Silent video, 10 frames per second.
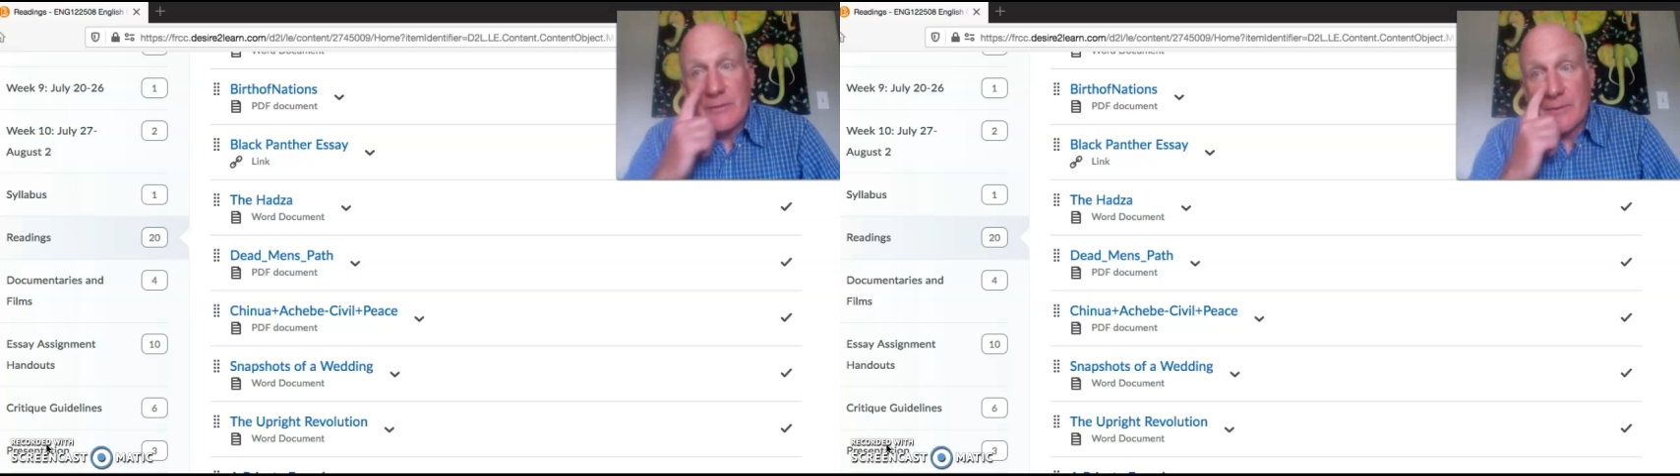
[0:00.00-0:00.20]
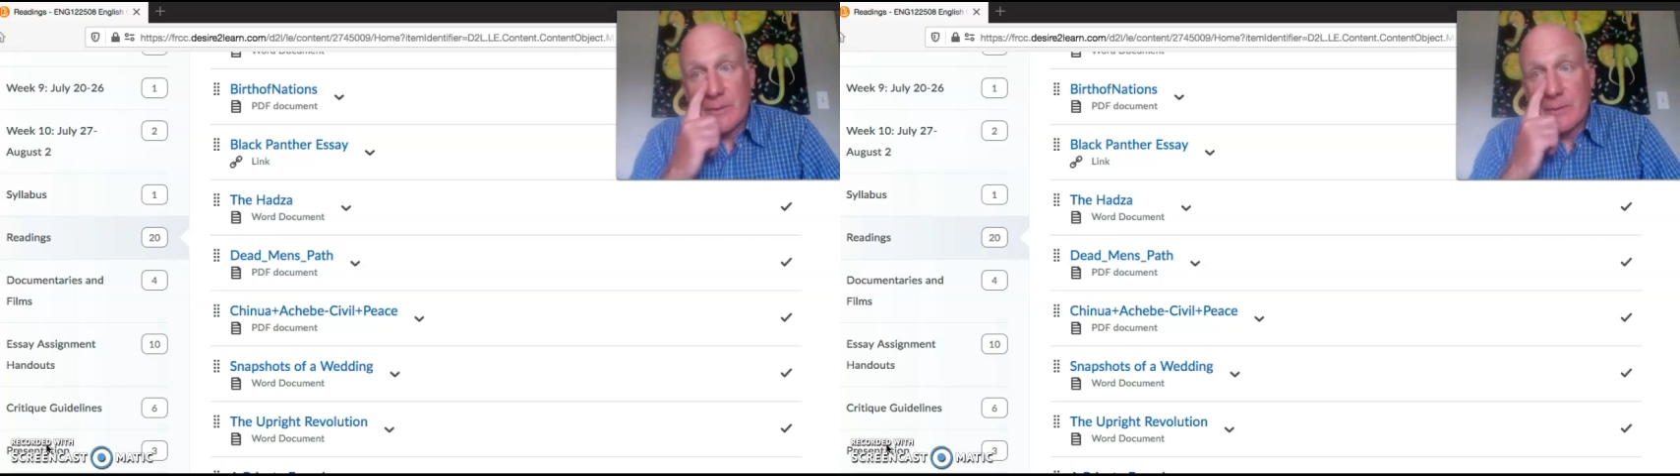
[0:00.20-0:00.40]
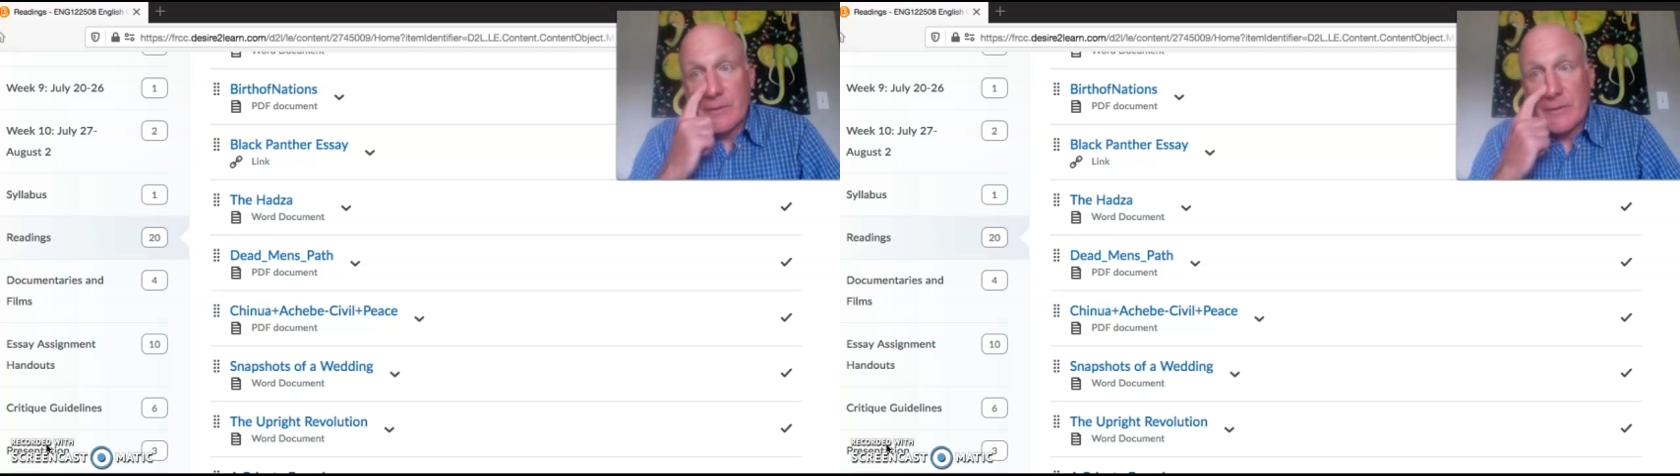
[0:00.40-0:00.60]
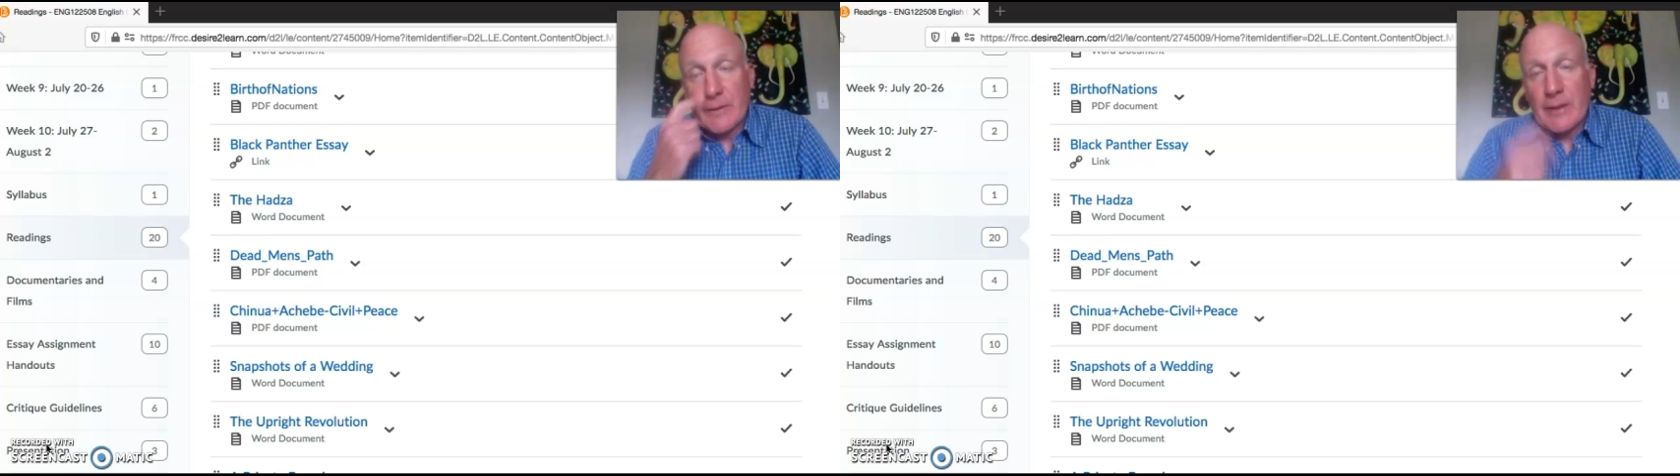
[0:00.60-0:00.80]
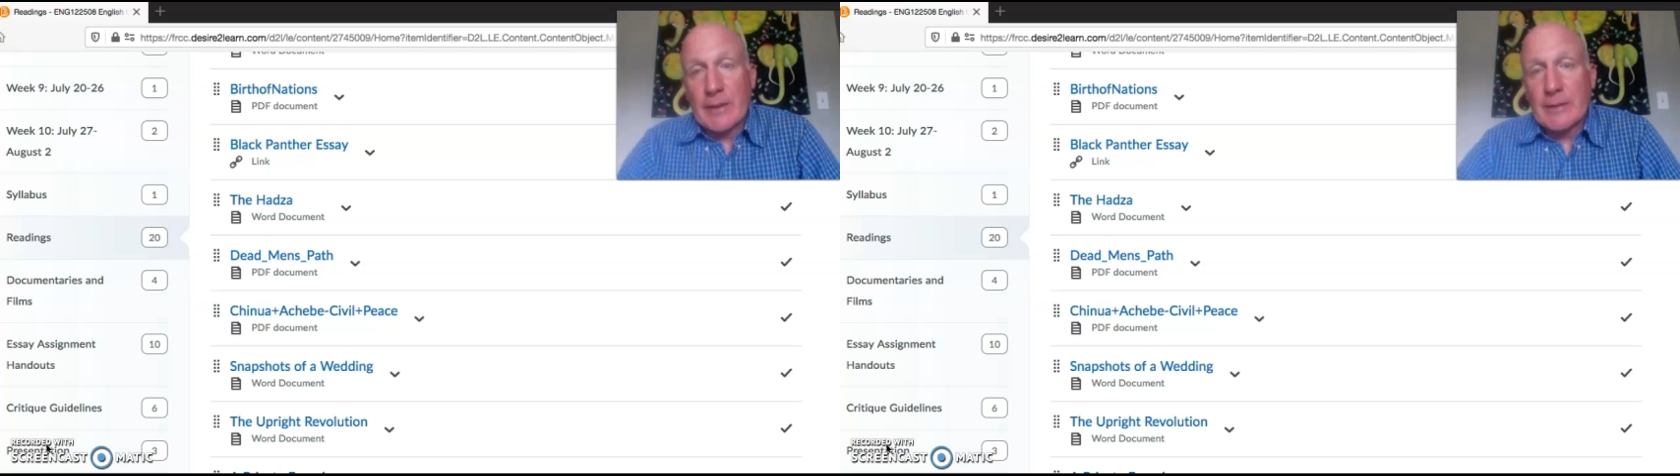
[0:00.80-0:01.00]
folks.
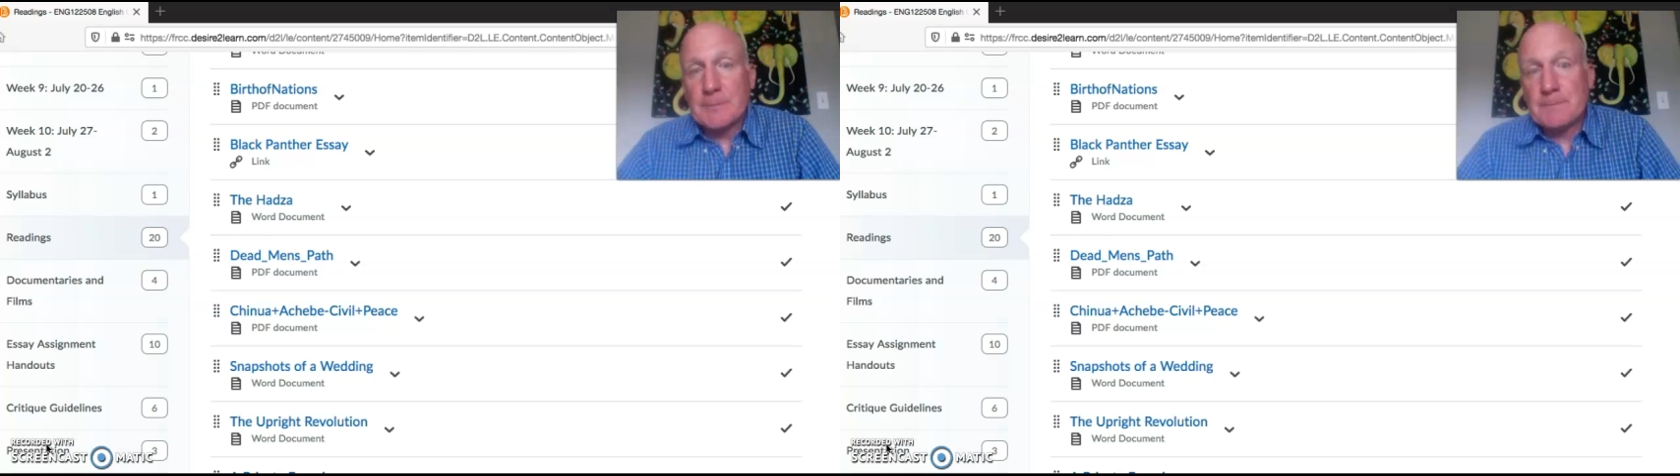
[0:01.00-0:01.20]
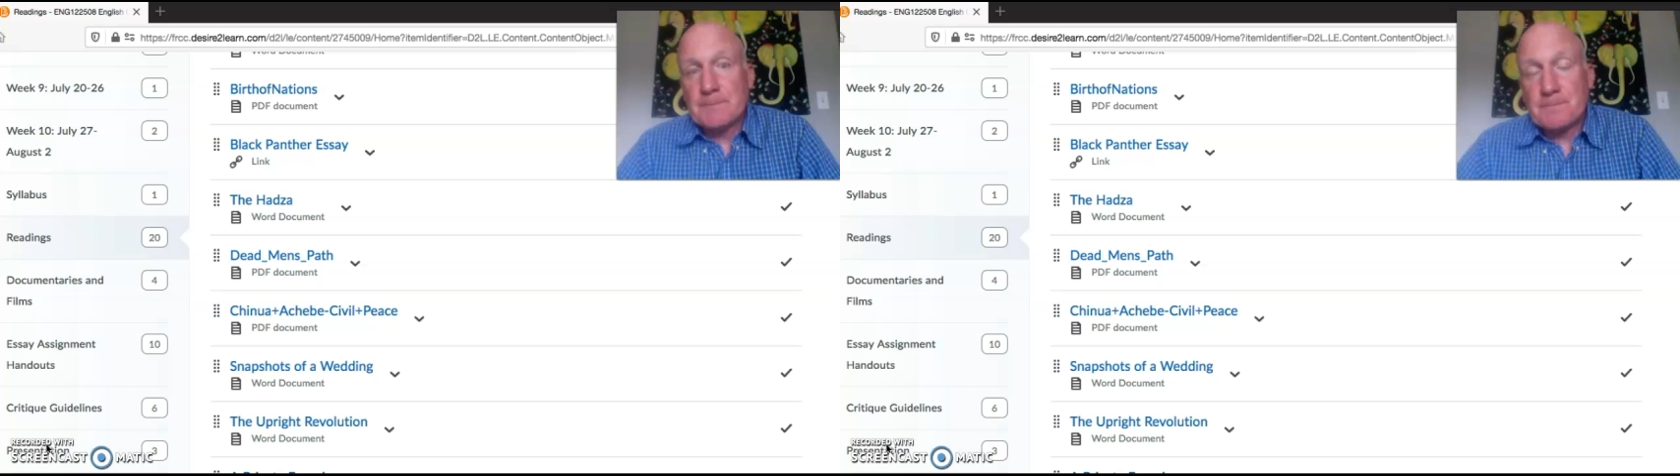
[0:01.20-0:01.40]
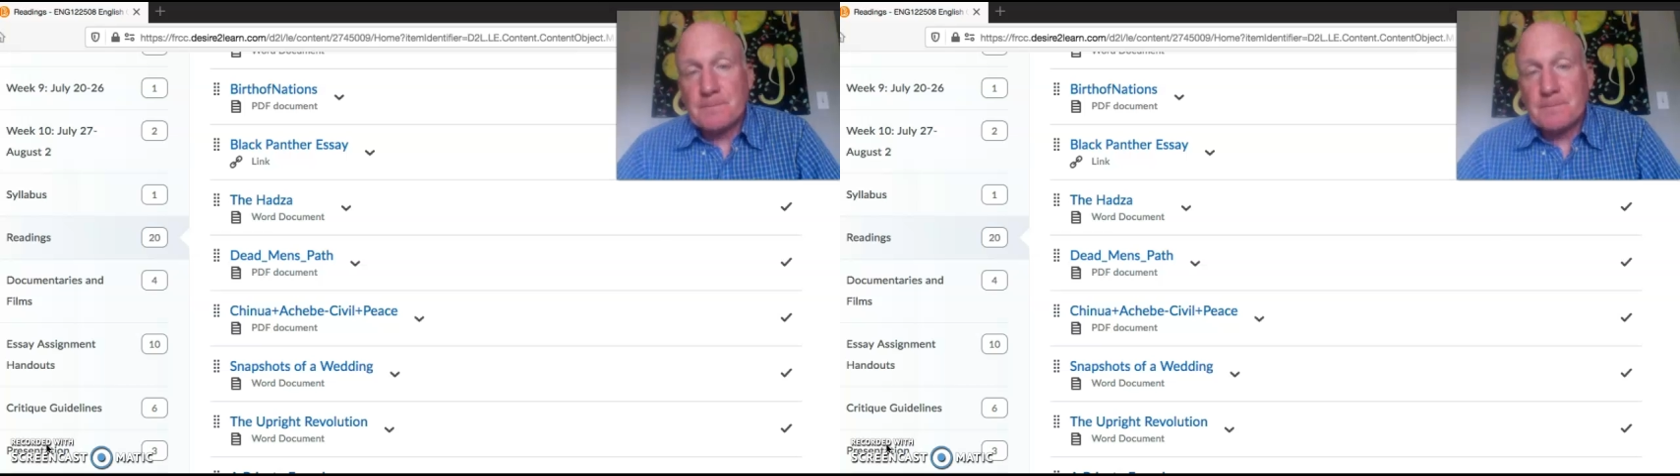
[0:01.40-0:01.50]
And